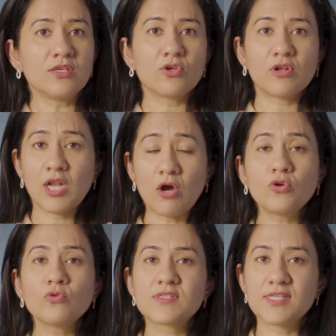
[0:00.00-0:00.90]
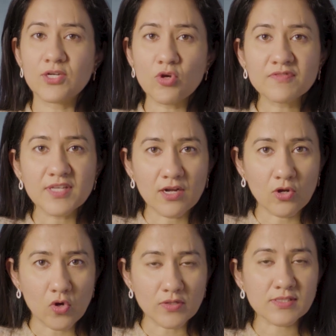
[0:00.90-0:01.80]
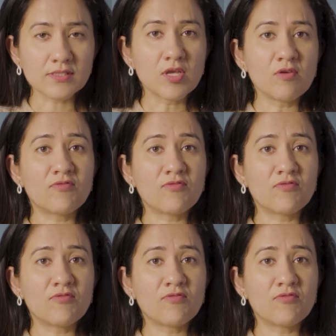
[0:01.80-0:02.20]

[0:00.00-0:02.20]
you're allowed to set off that loss